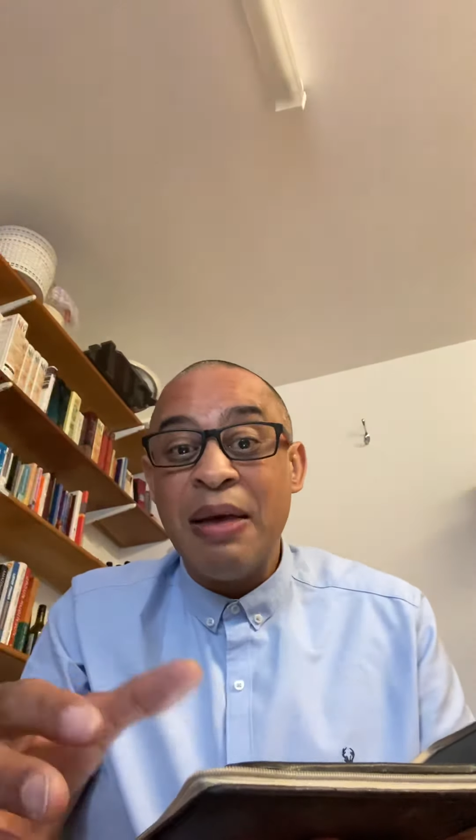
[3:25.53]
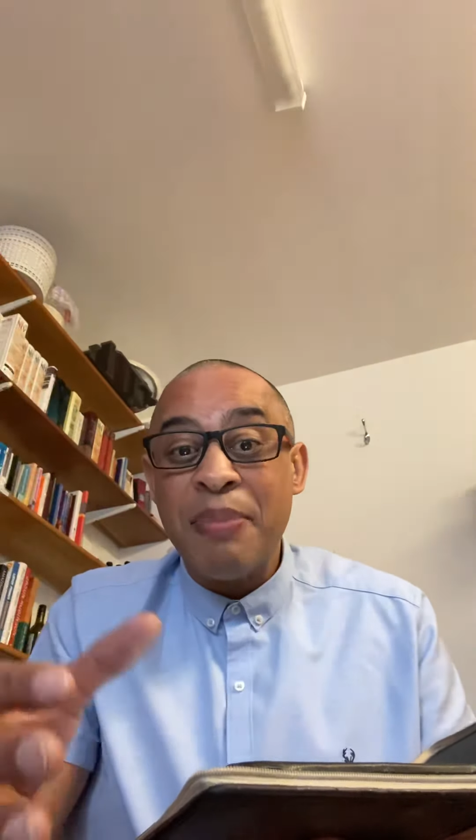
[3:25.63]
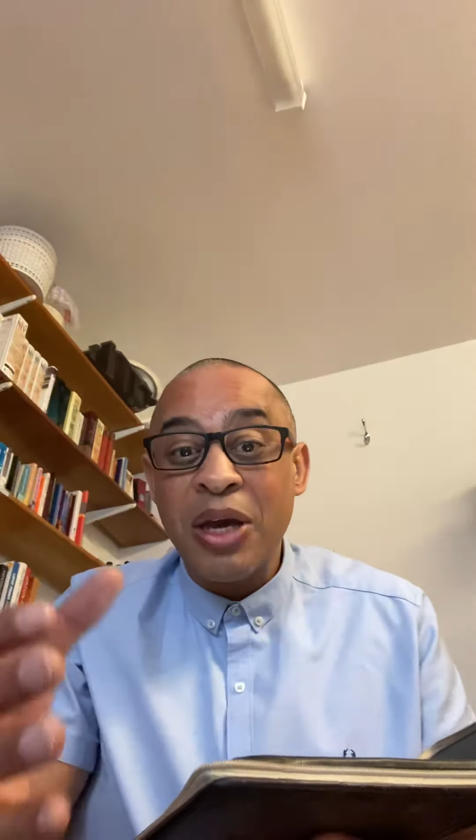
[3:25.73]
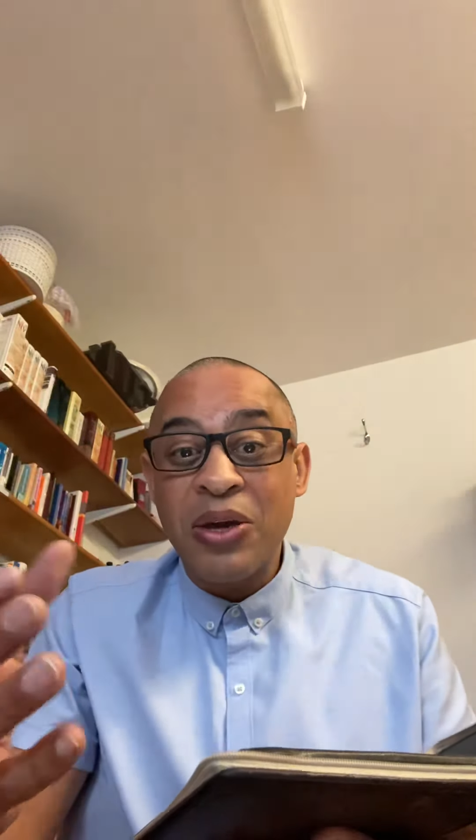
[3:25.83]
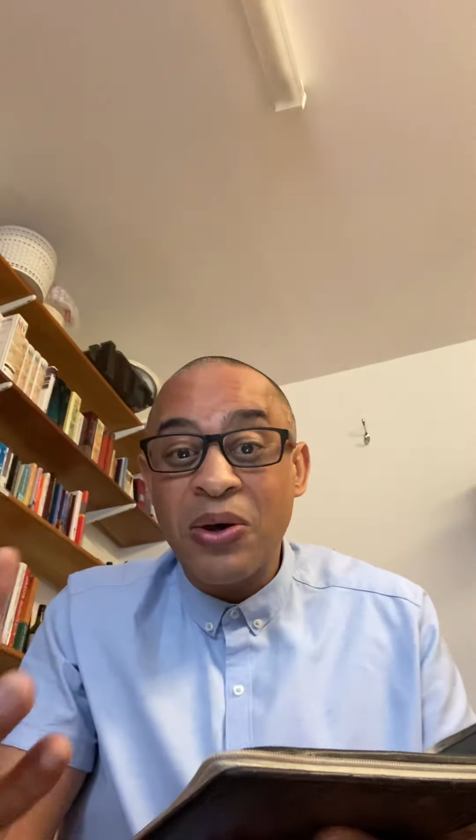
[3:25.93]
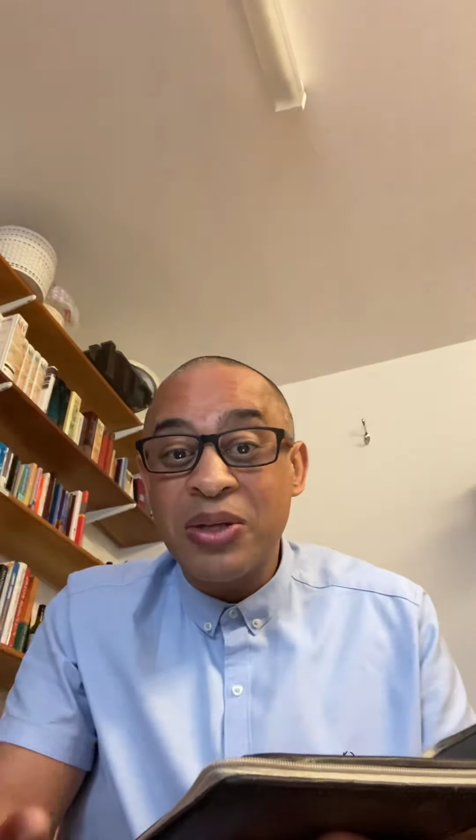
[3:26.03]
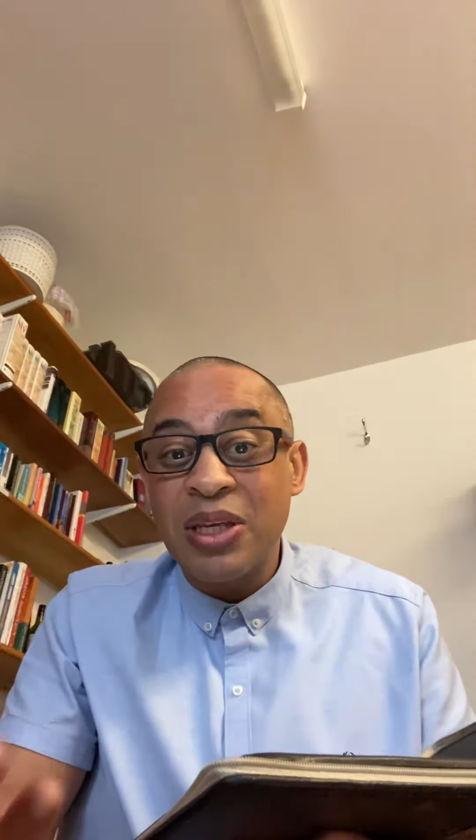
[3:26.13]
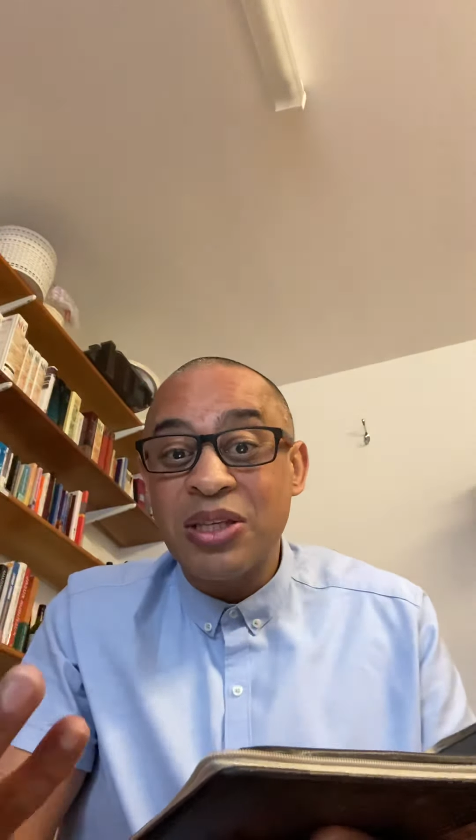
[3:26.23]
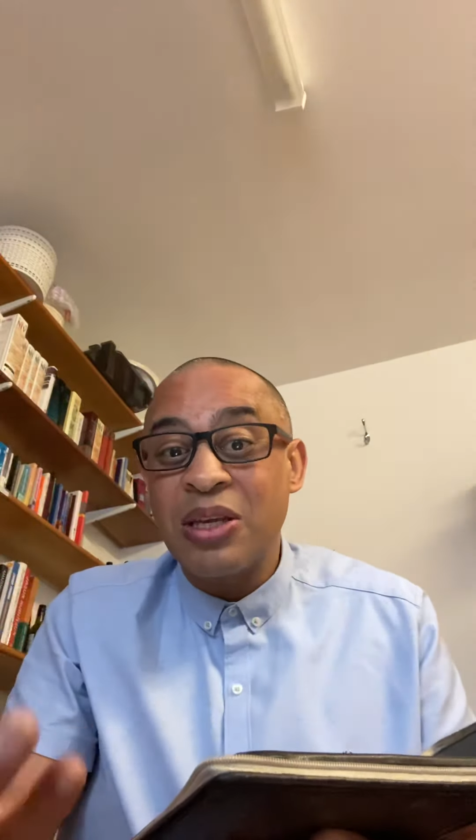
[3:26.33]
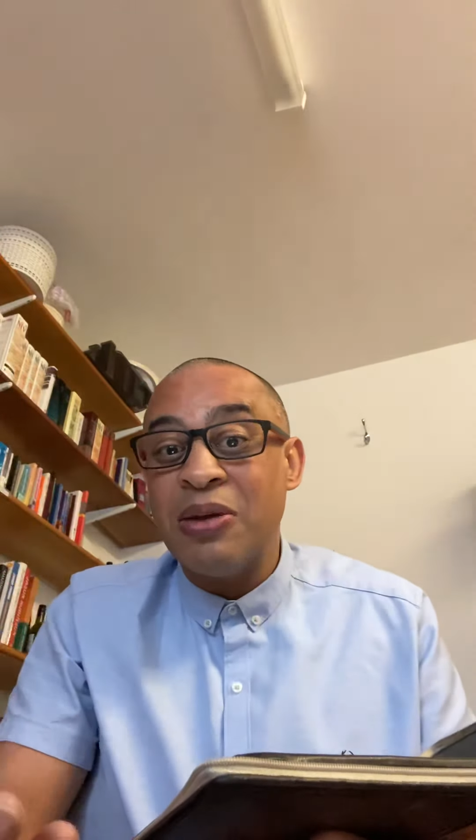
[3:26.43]
But God
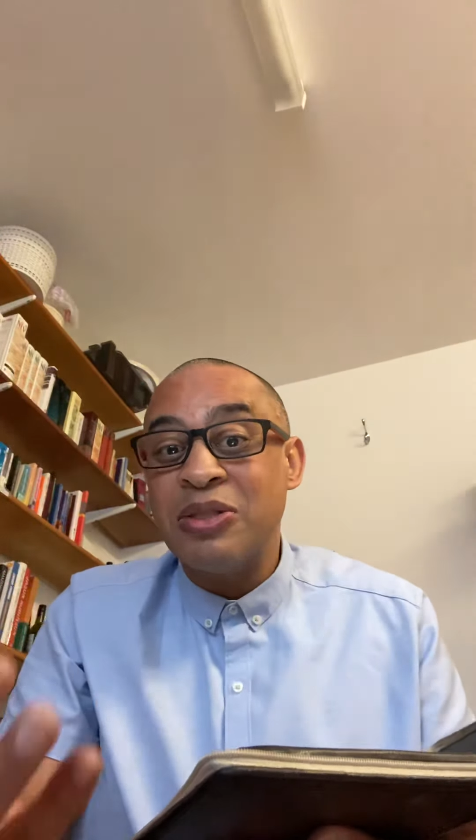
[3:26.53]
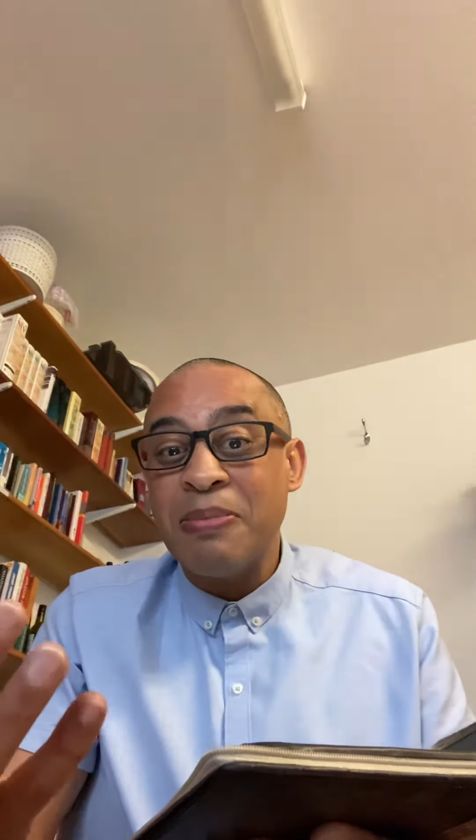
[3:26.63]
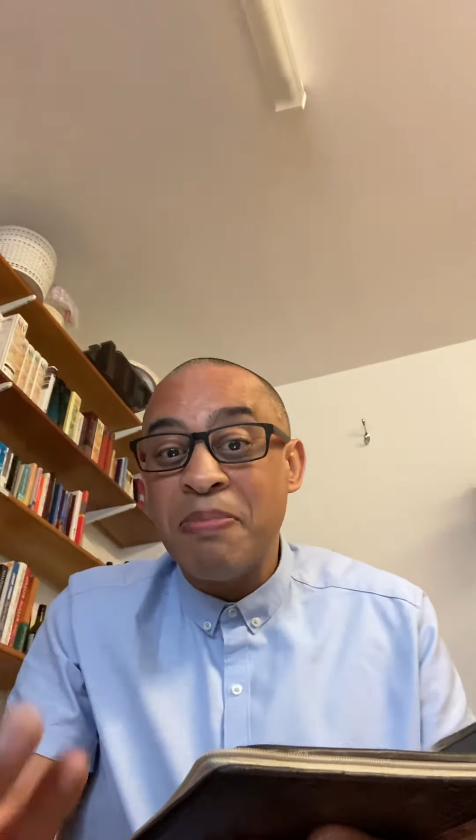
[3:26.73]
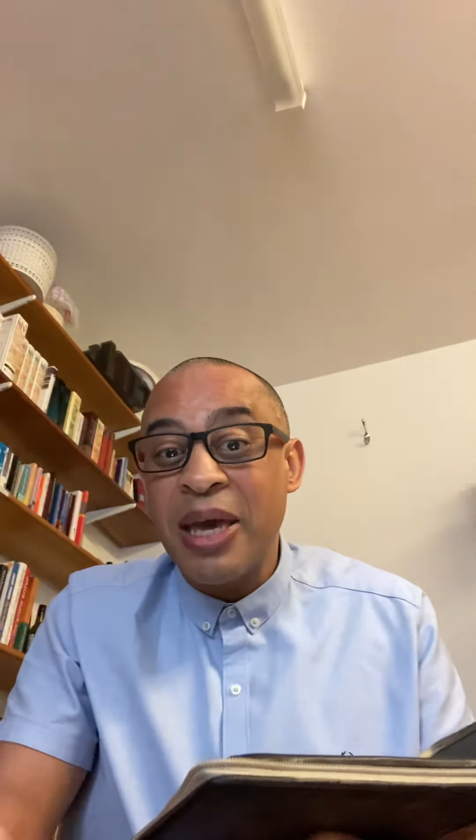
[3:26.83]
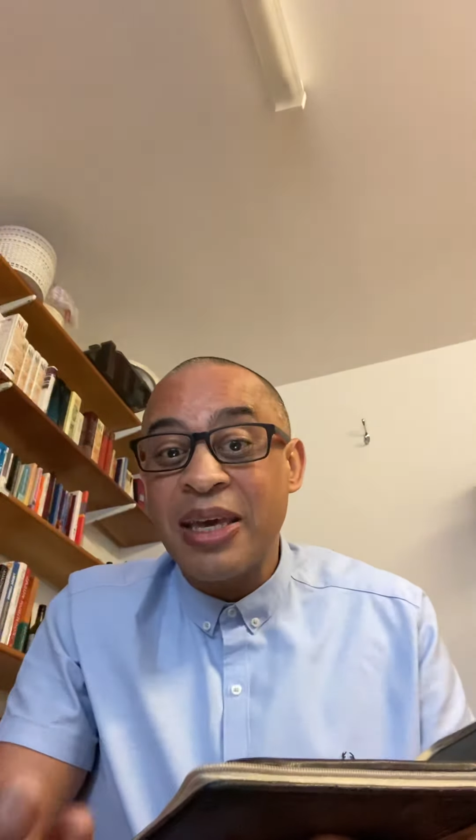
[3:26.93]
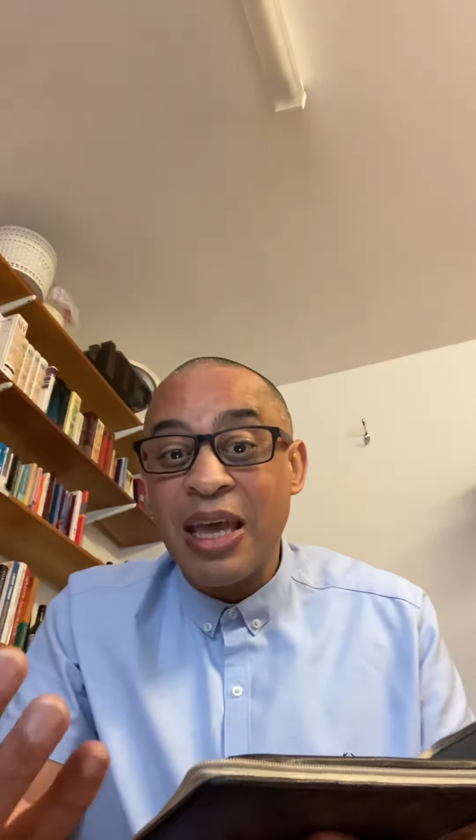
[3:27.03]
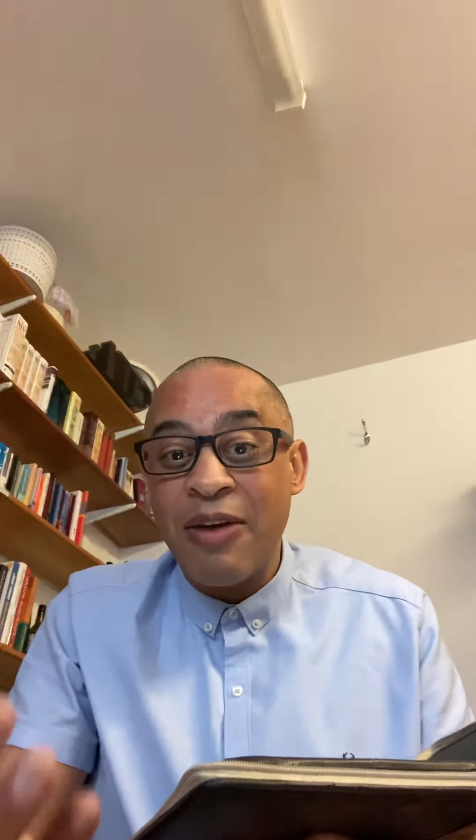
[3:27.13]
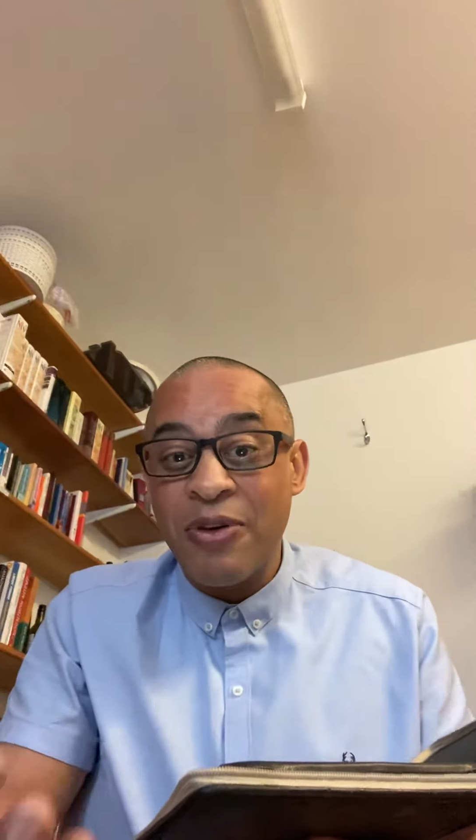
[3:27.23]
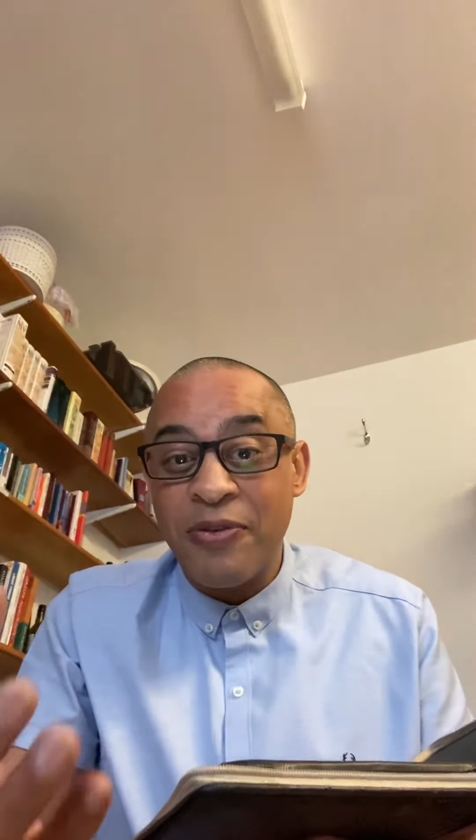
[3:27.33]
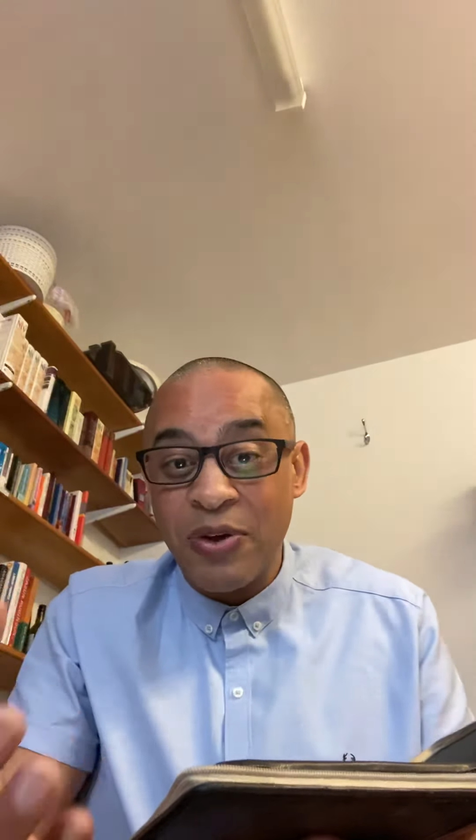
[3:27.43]
is going to make
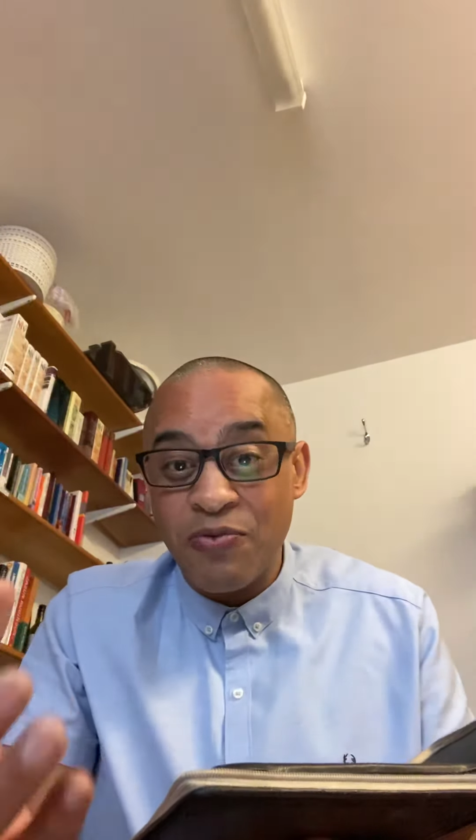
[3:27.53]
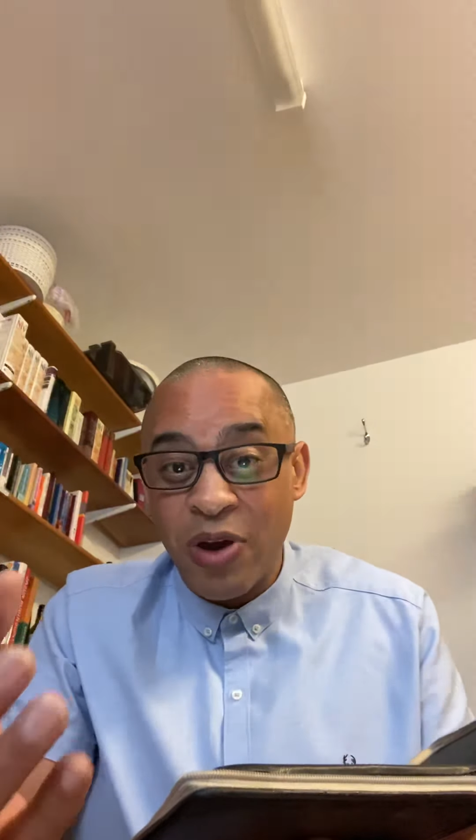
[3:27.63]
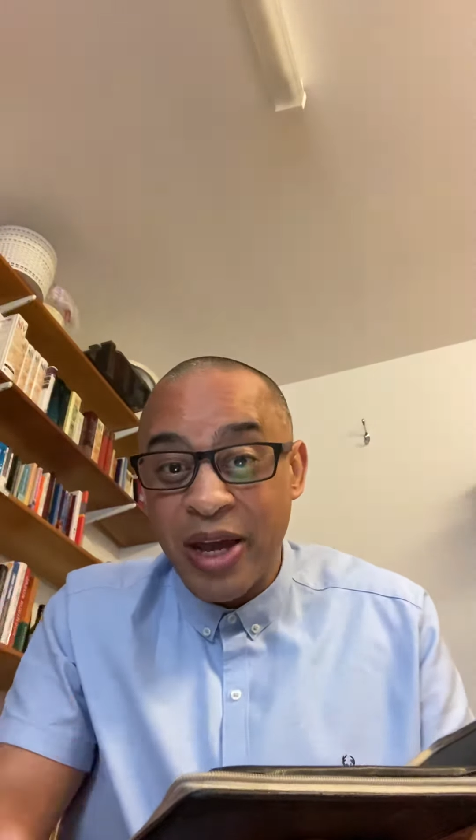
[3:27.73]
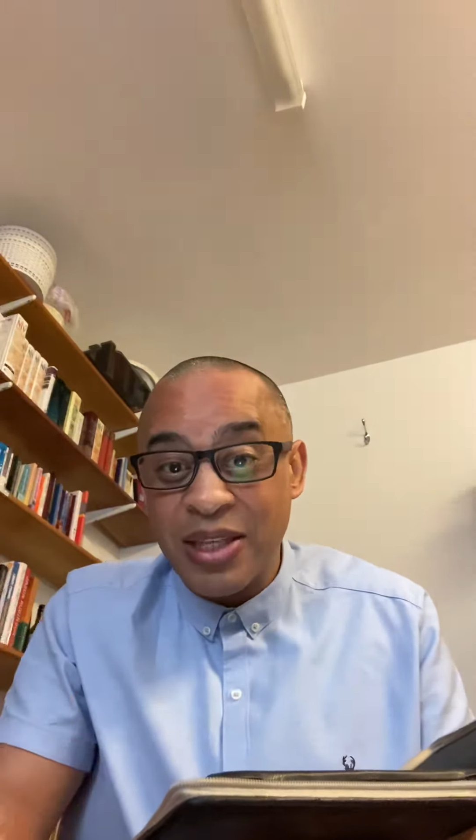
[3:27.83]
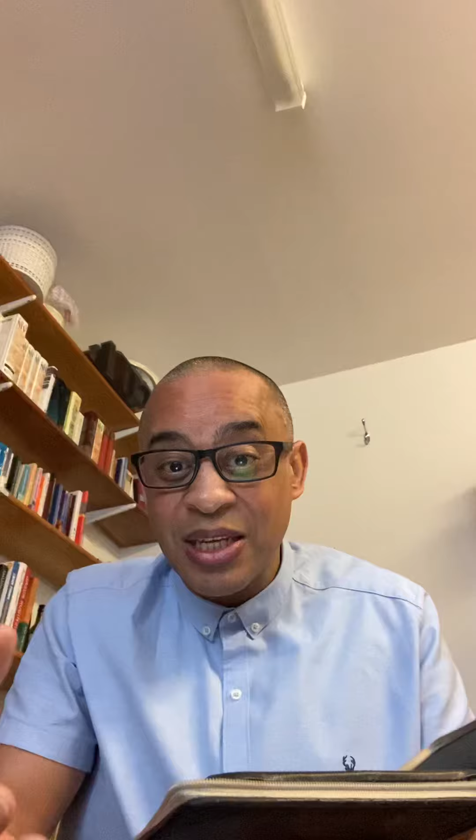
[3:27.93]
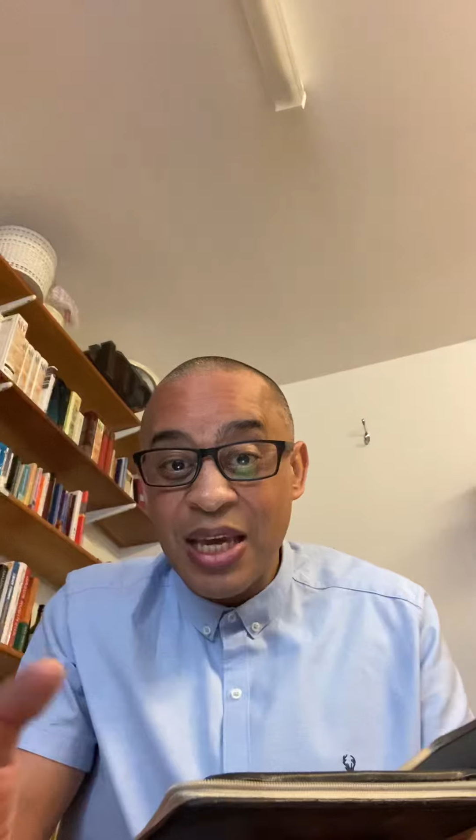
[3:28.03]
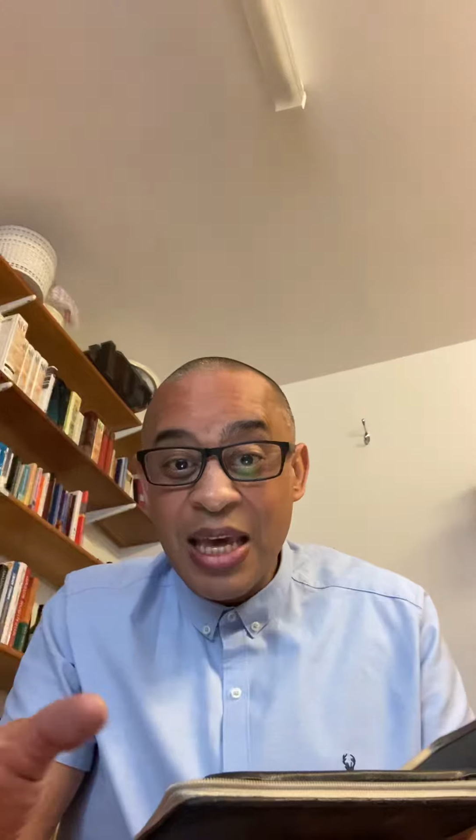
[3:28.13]
everything right.